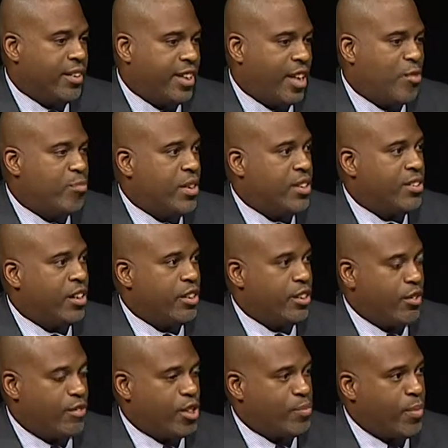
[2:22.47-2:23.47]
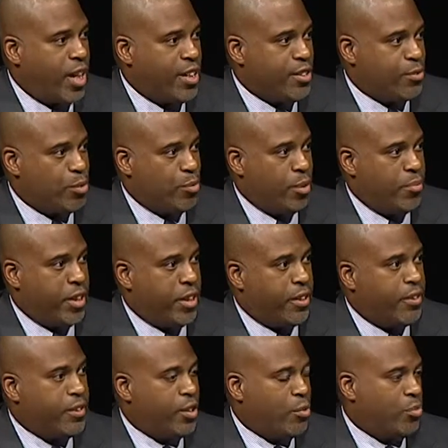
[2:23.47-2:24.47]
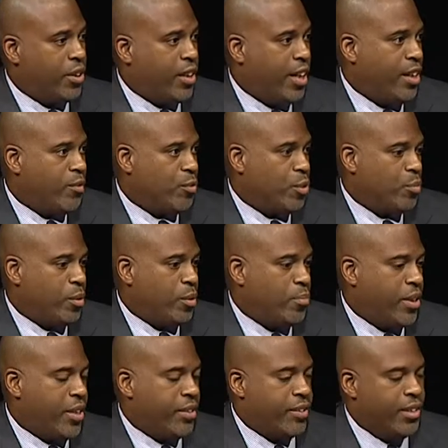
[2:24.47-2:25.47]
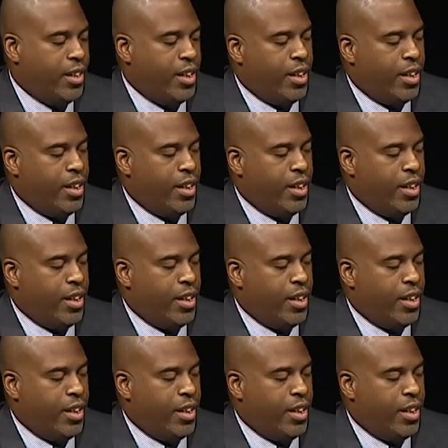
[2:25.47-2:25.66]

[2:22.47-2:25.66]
that means that your response will be better, your planning will be better.